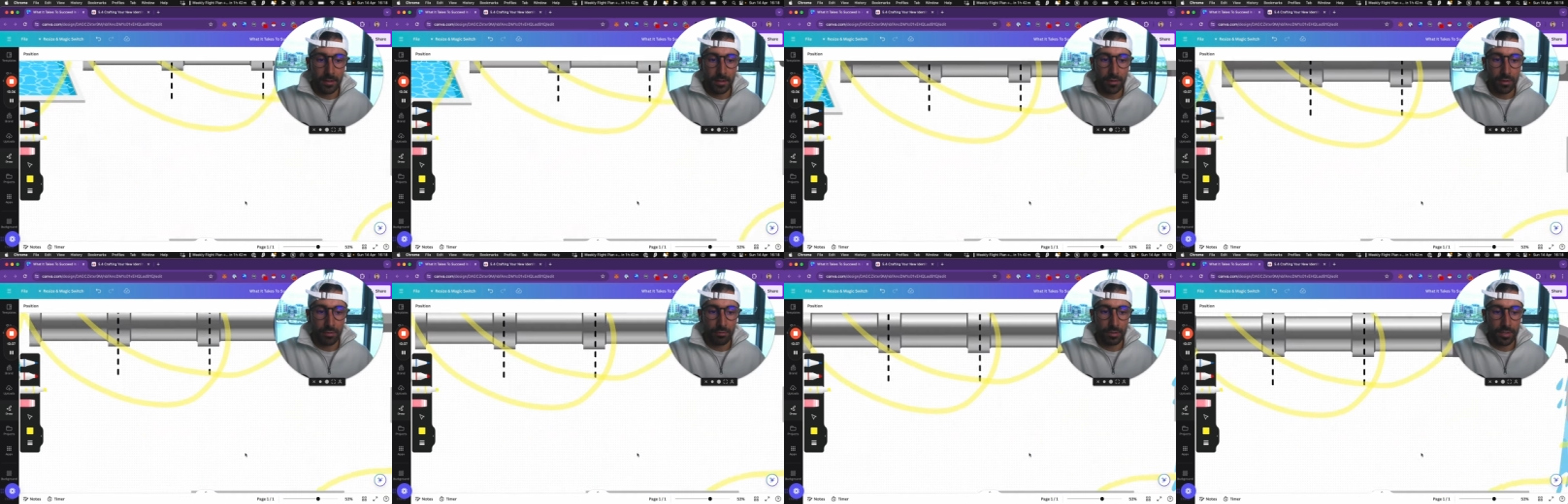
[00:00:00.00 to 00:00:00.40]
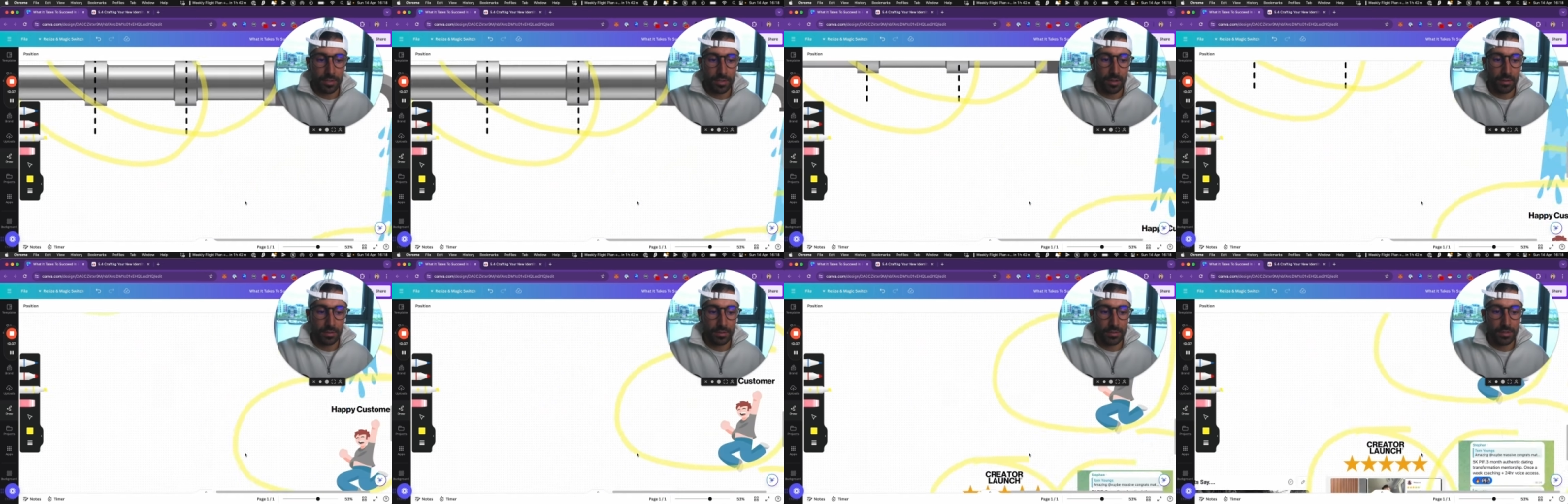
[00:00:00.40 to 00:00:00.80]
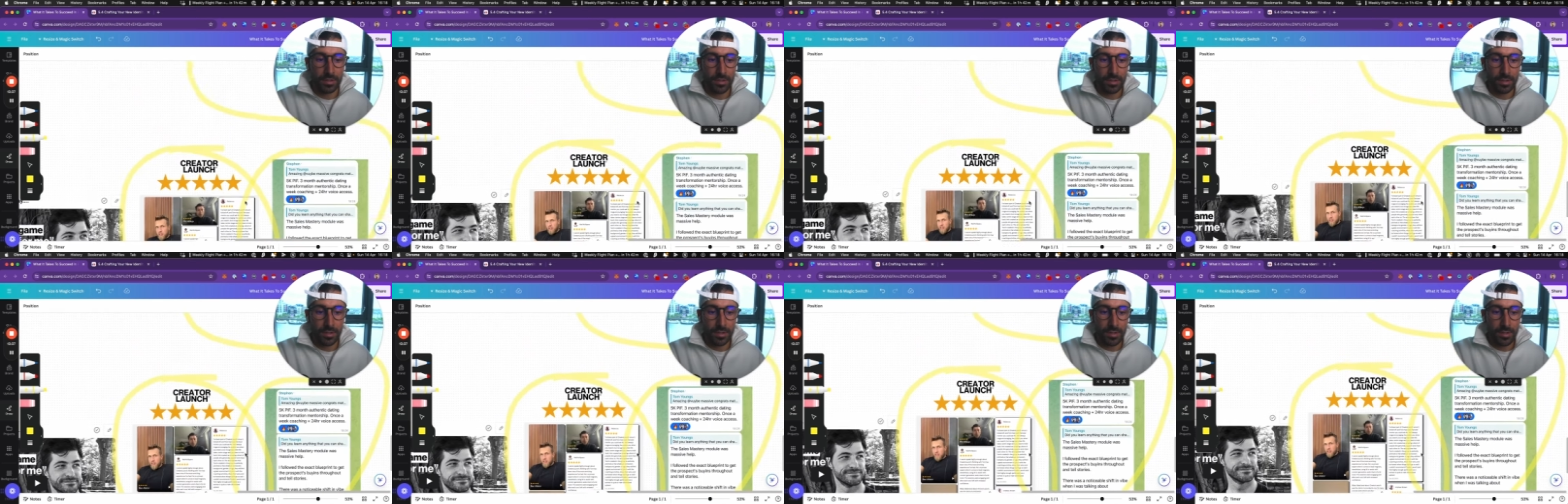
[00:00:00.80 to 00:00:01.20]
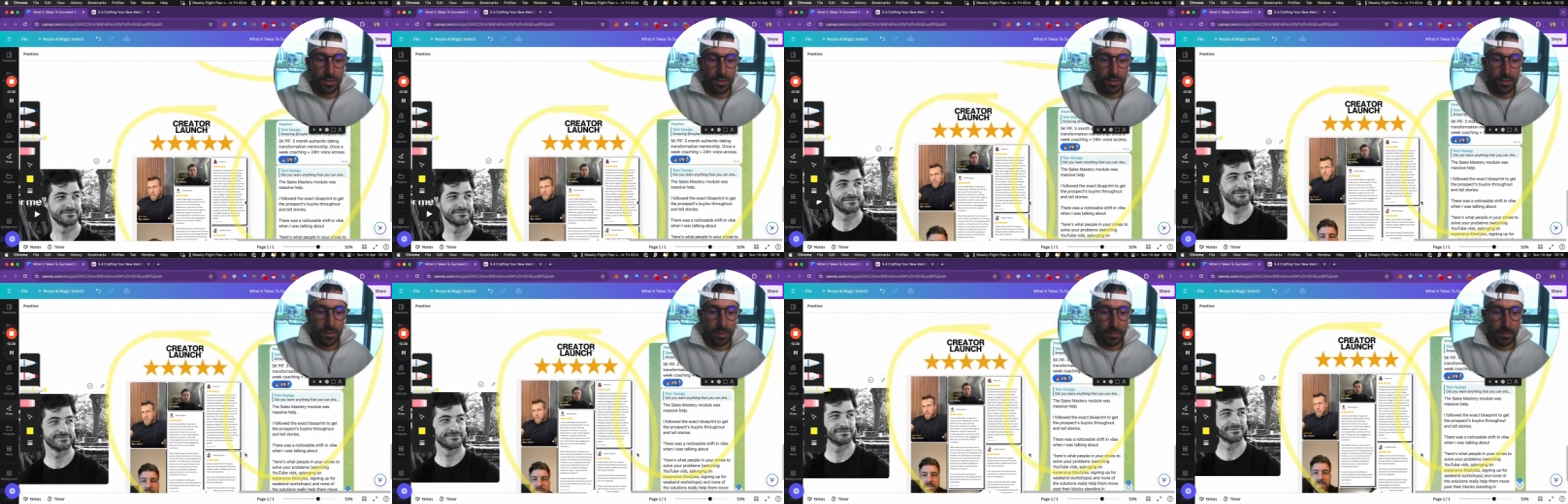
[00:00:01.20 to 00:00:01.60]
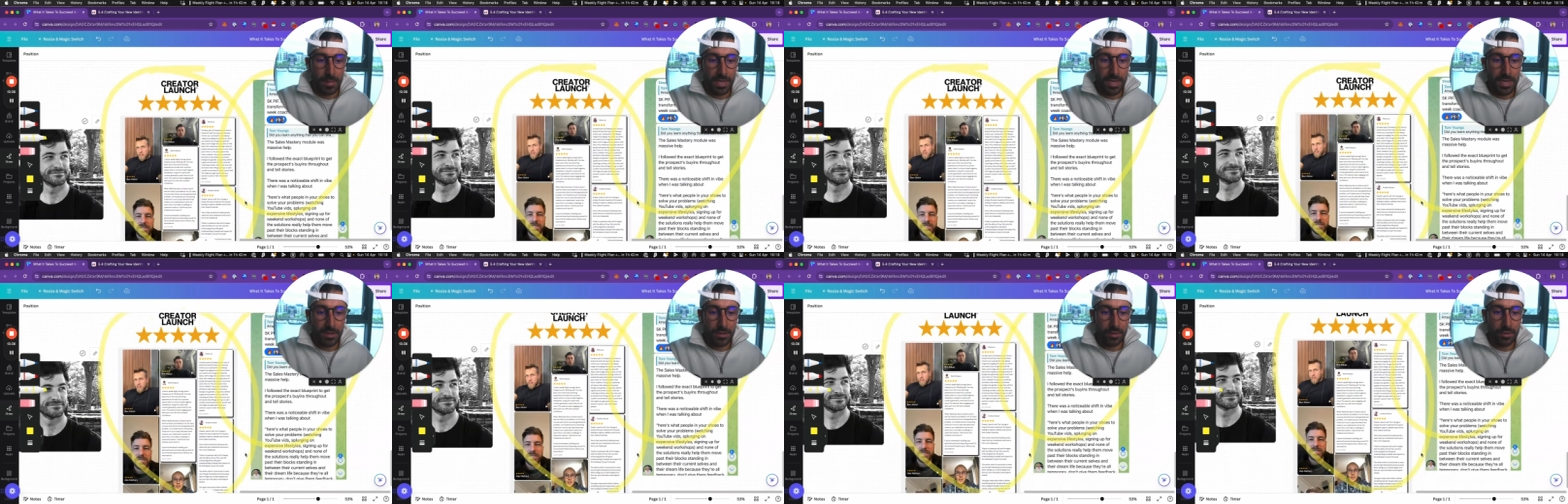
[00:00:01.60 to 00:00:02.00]
the results that
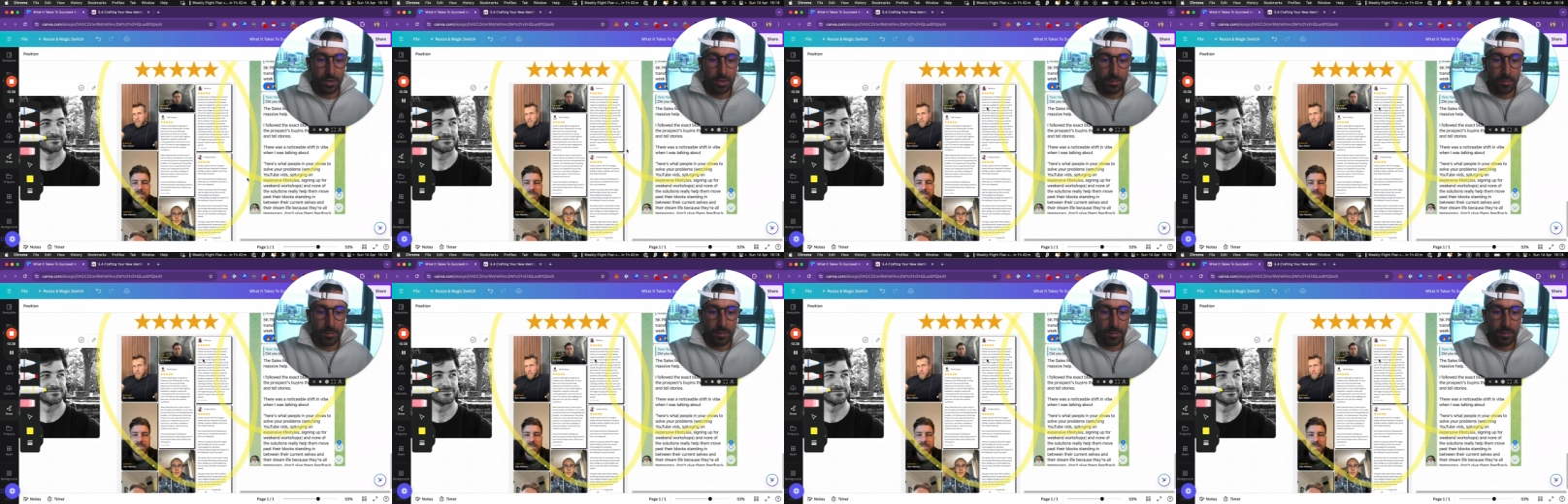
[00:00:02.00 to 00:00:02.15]
mean you can